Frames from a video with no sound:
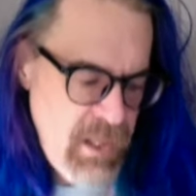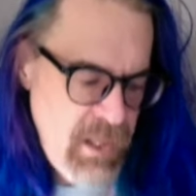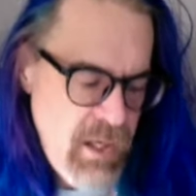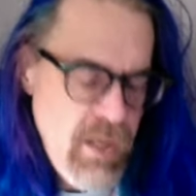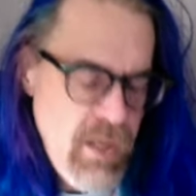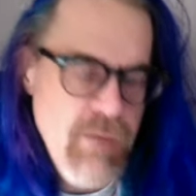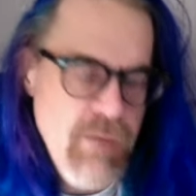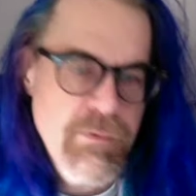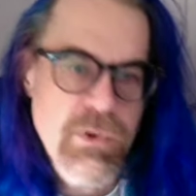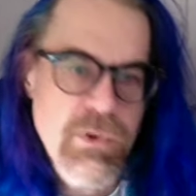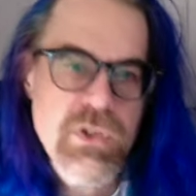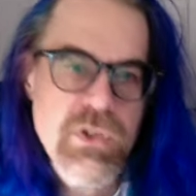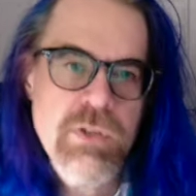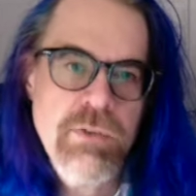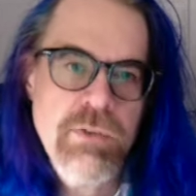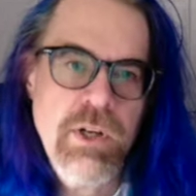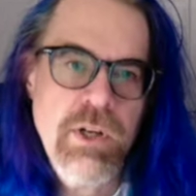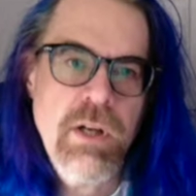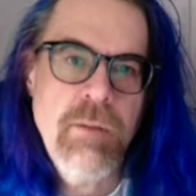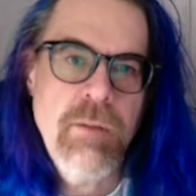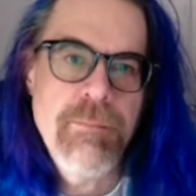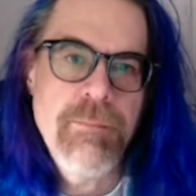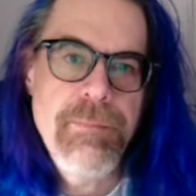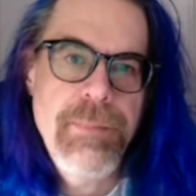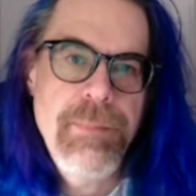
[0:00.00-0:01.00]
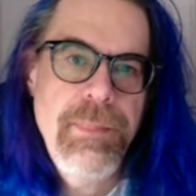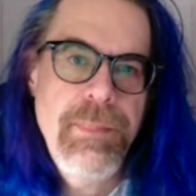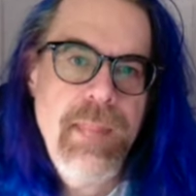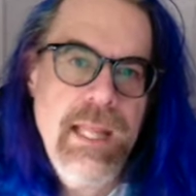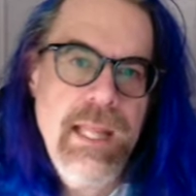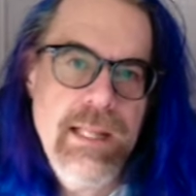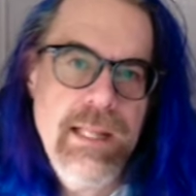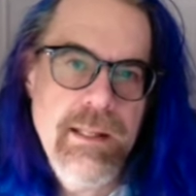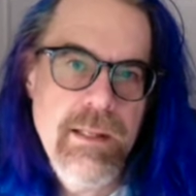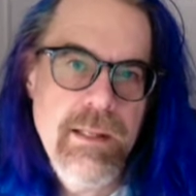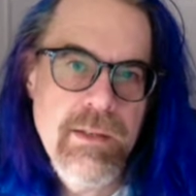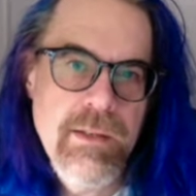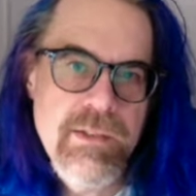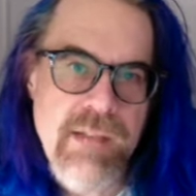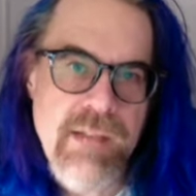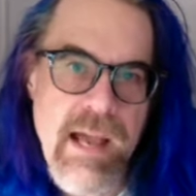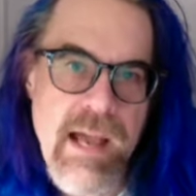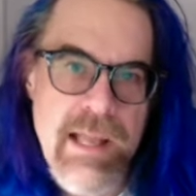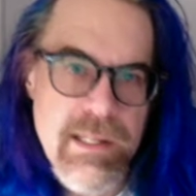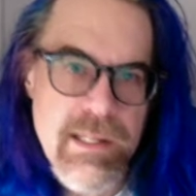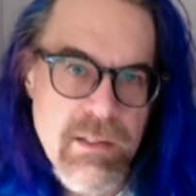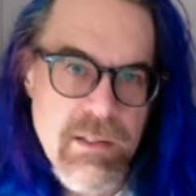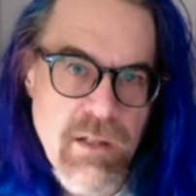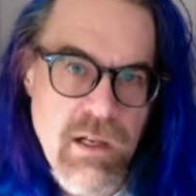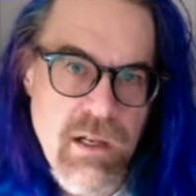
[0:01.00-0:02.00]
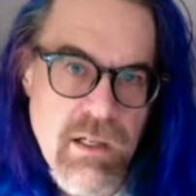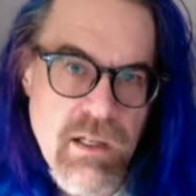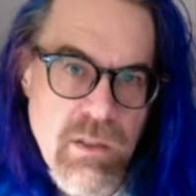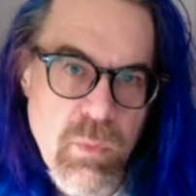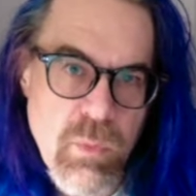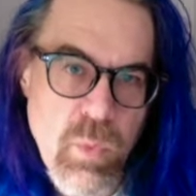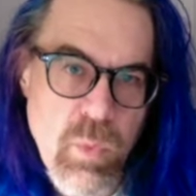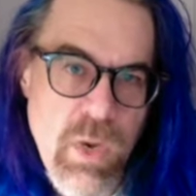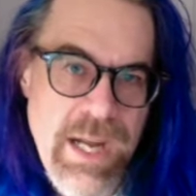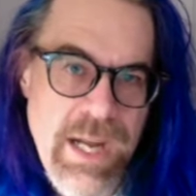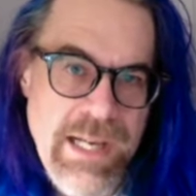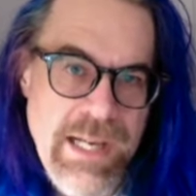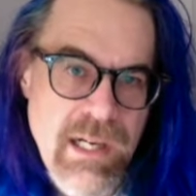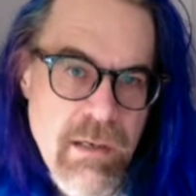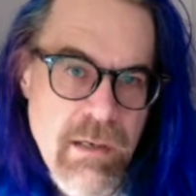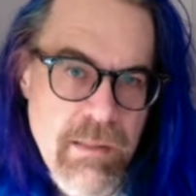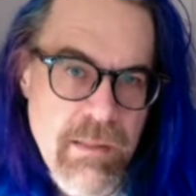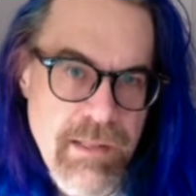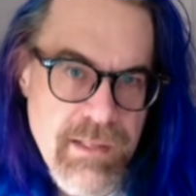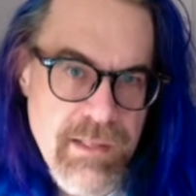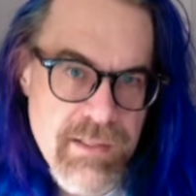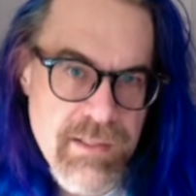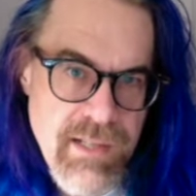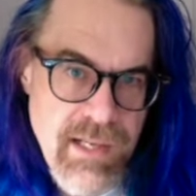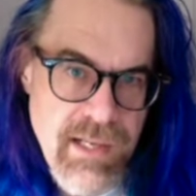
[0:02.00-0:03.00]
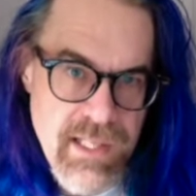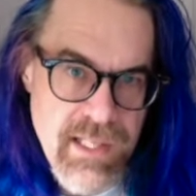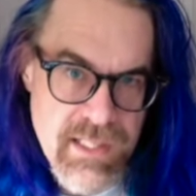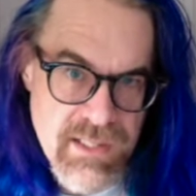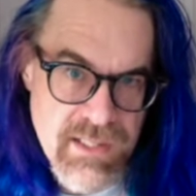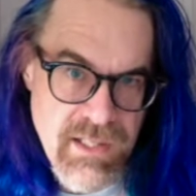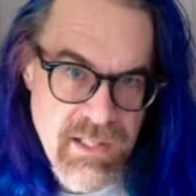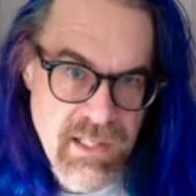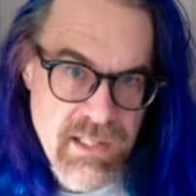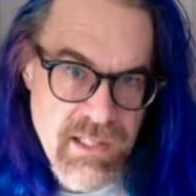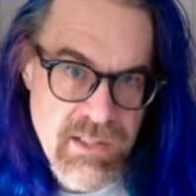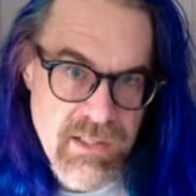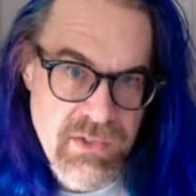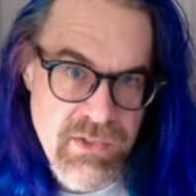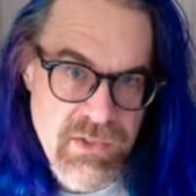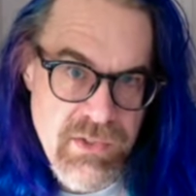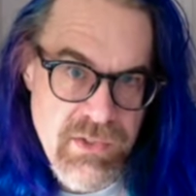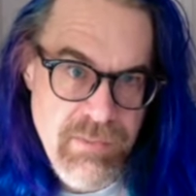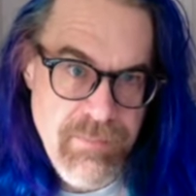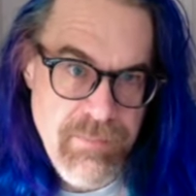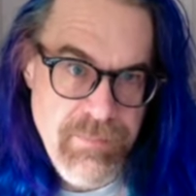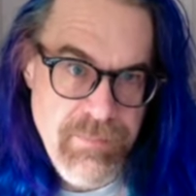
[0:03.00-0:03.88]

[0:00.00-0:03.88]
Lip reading: First of all, dialogue. Why are they dialogues?